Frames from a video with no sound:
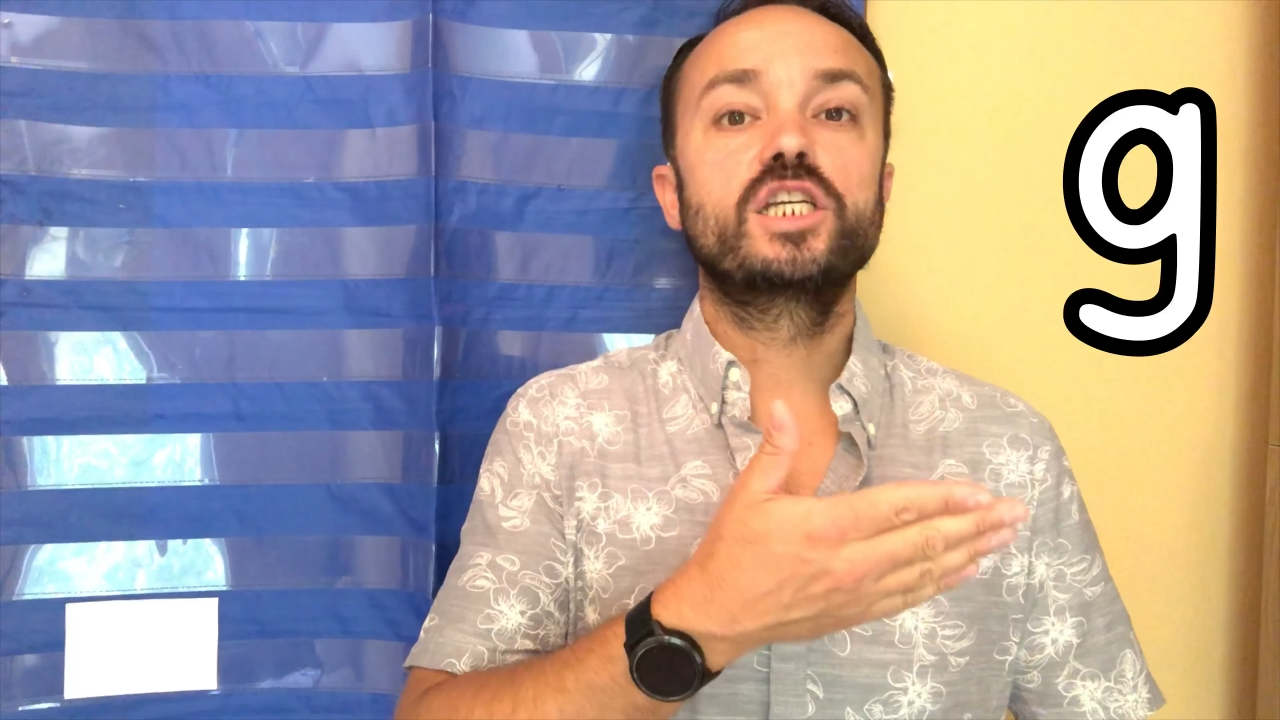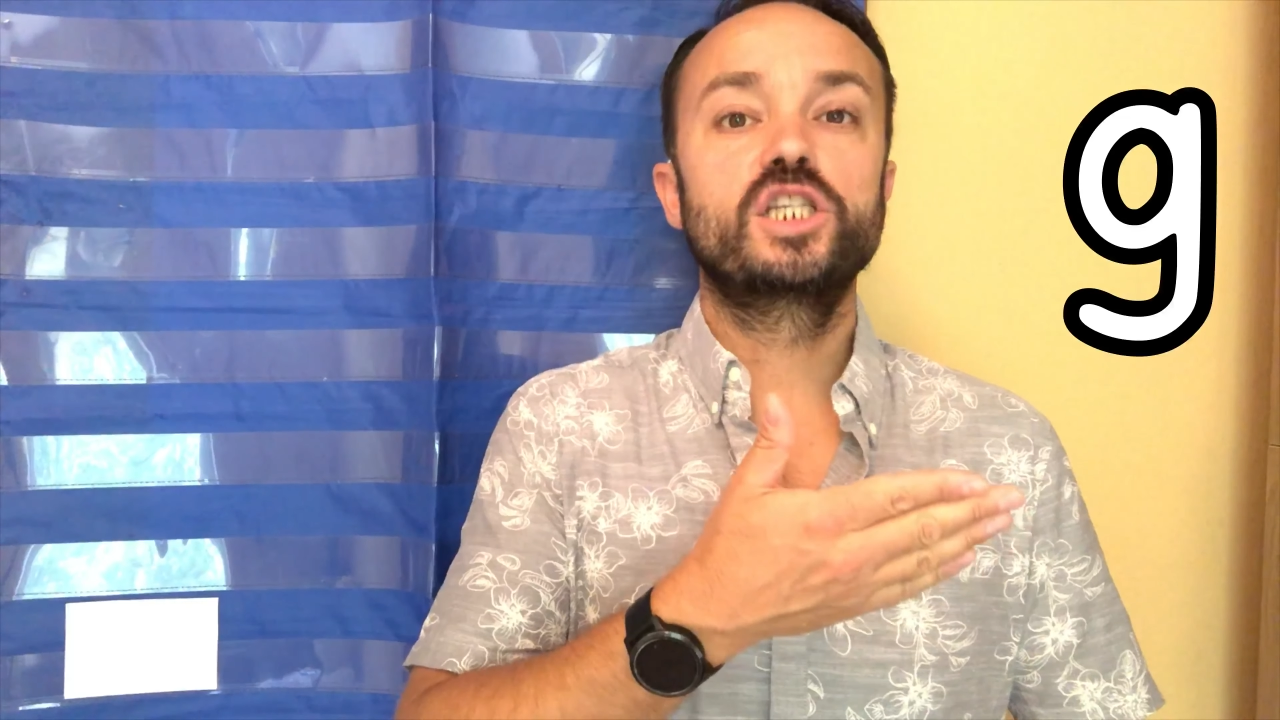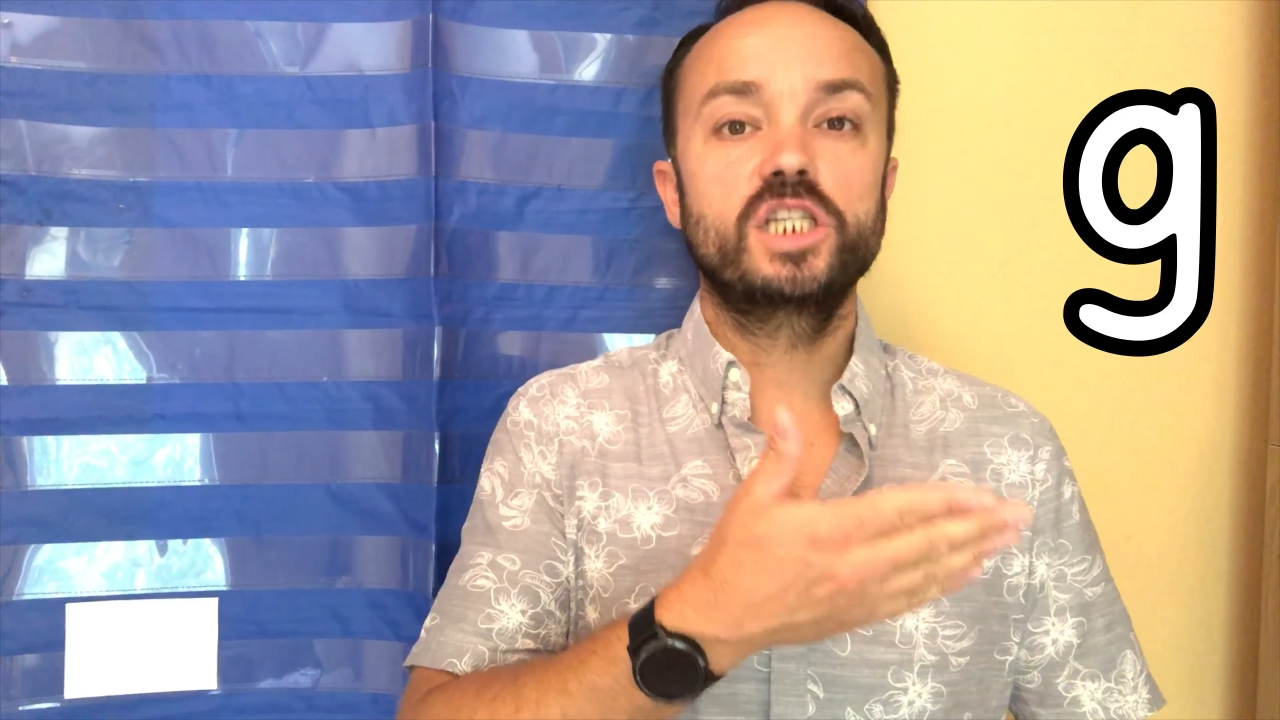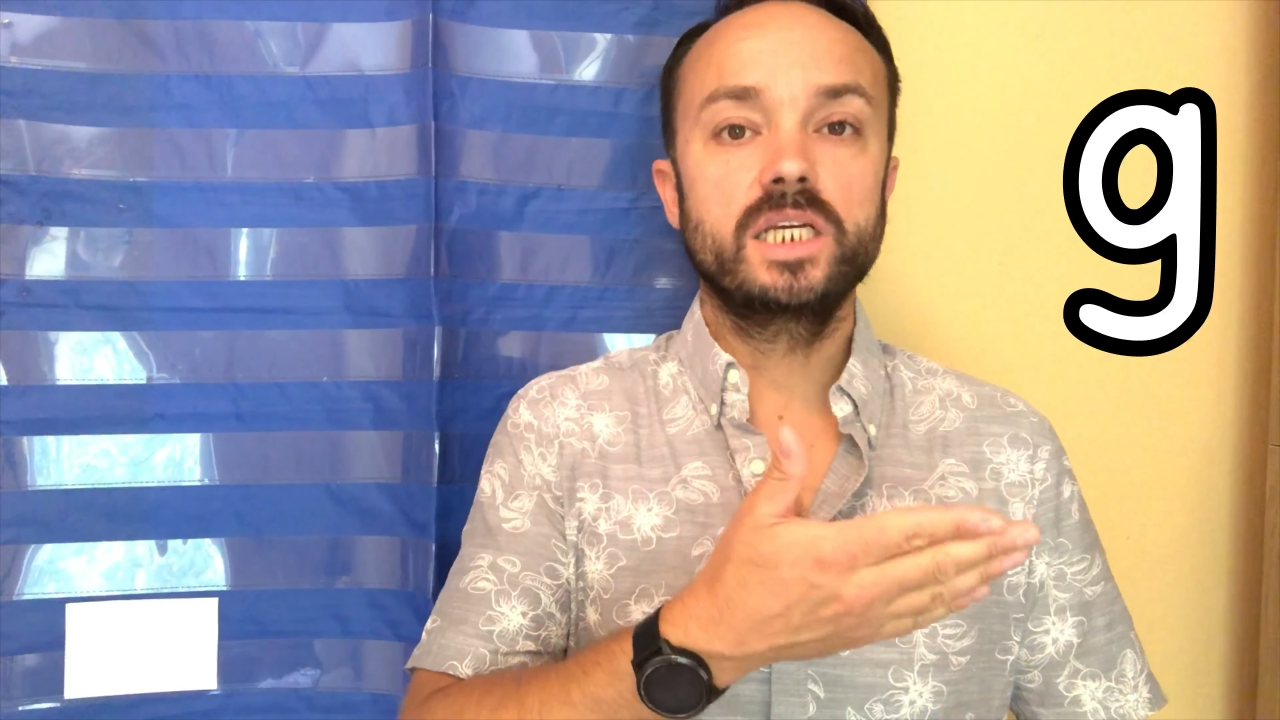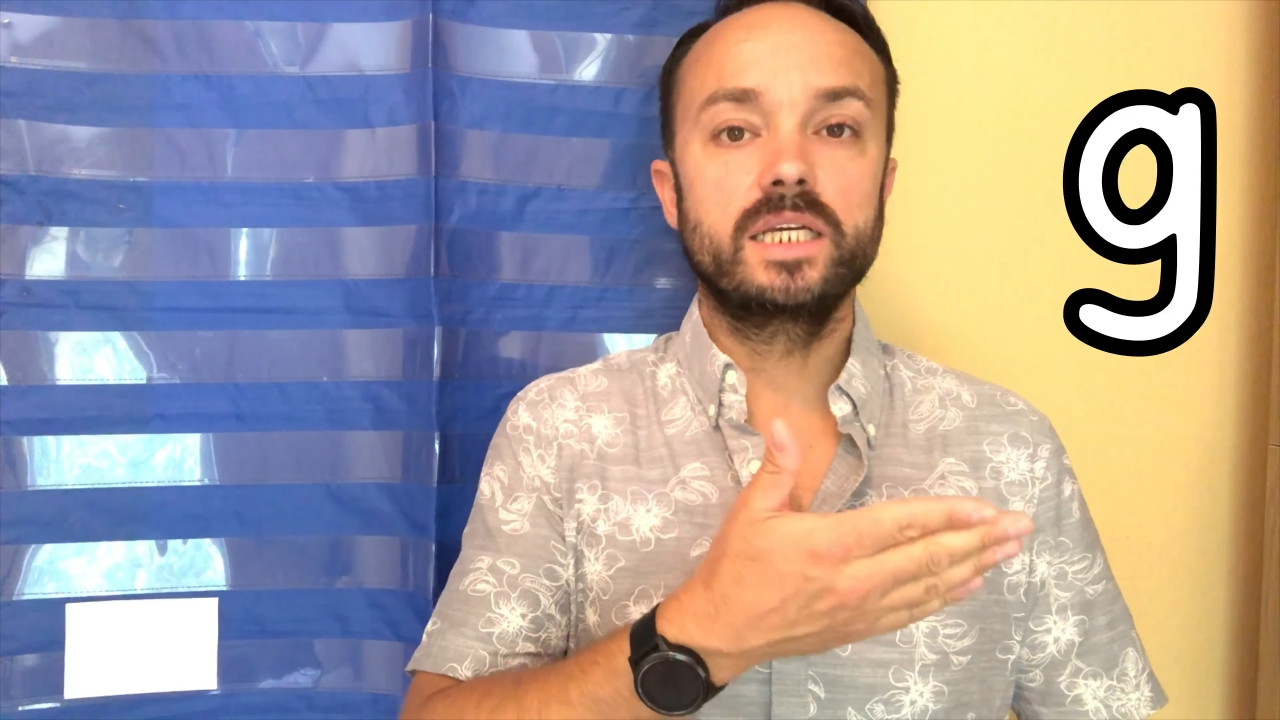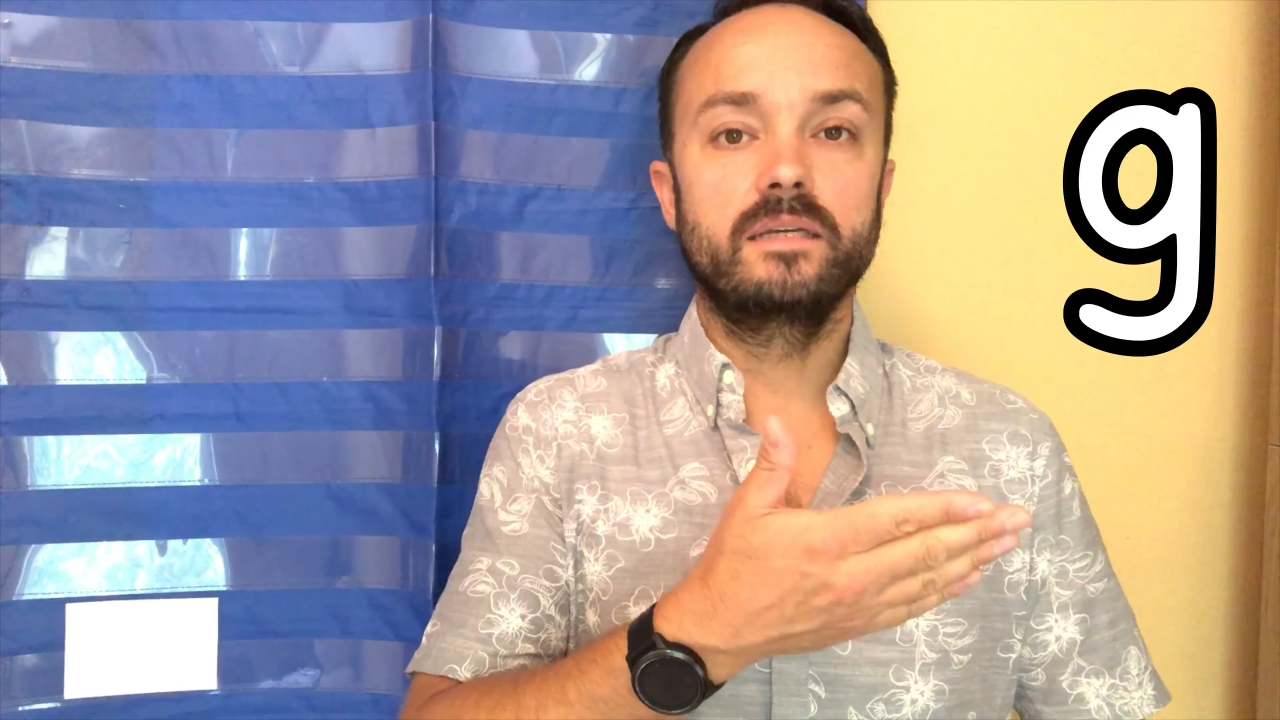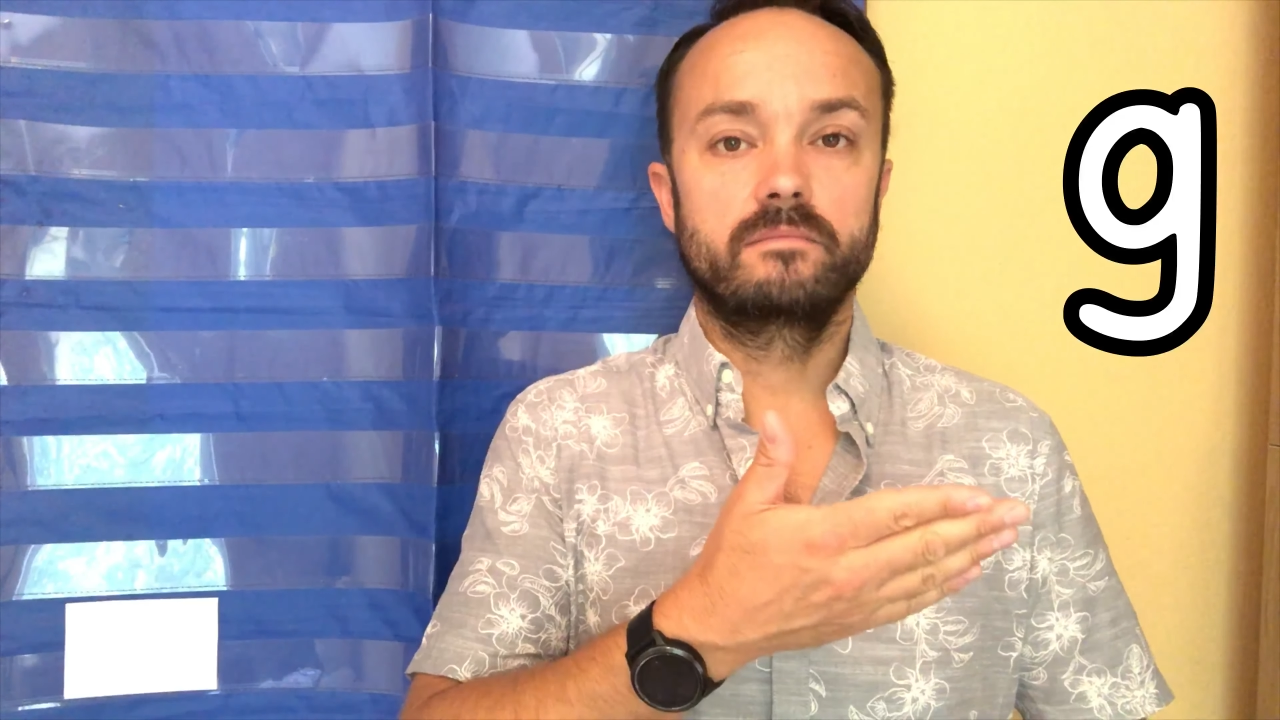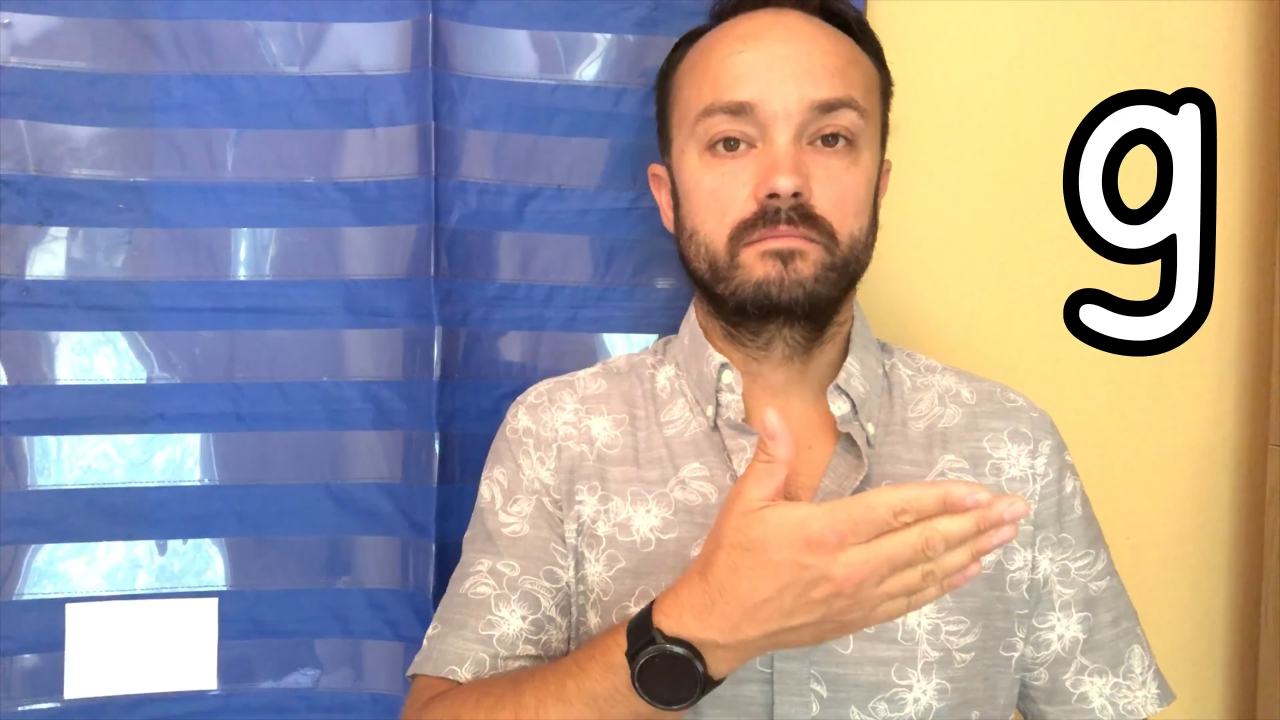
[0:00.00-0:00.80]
G.